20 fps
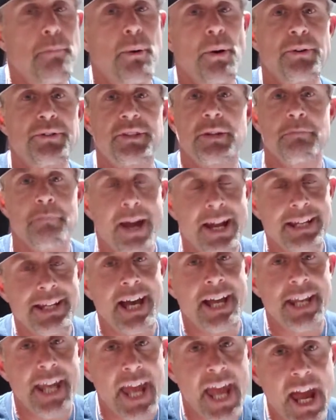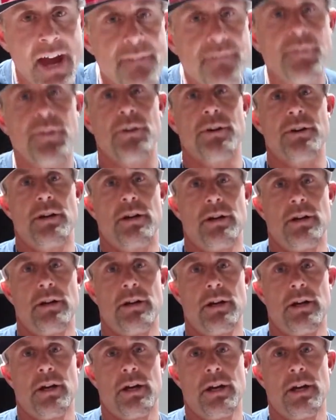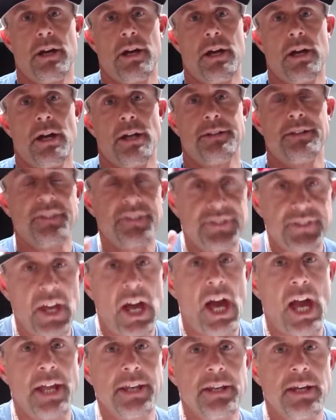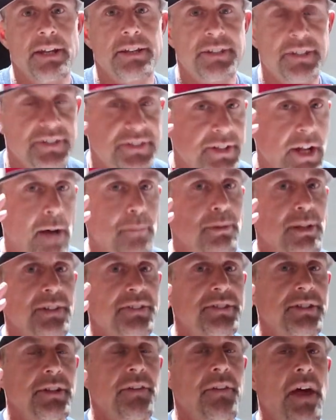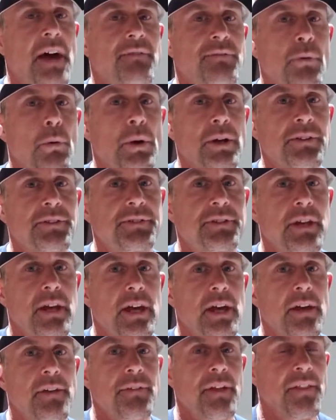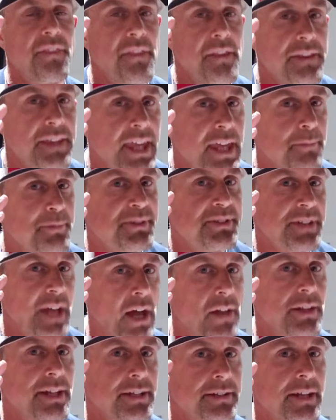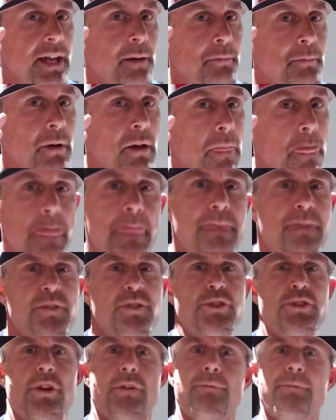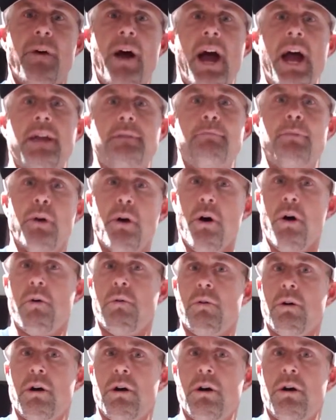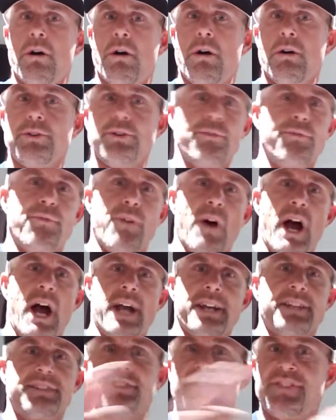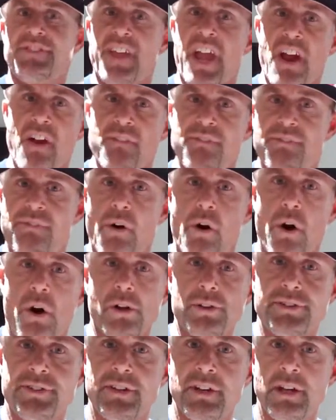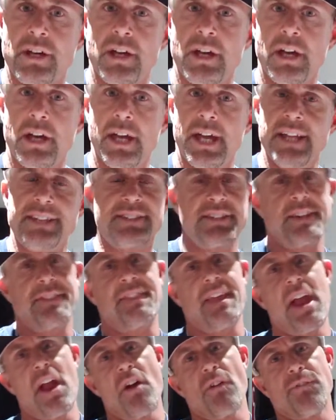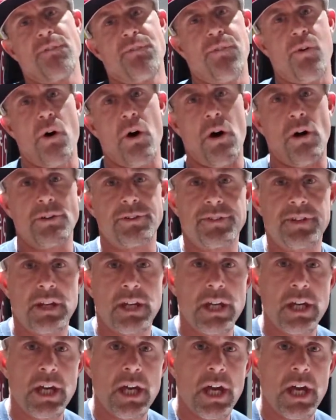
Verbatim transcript: The person might not ever decide to stop listening to that voice that keeps telling them, you're fine, bro. You're fine. It's their fault. It's their fault.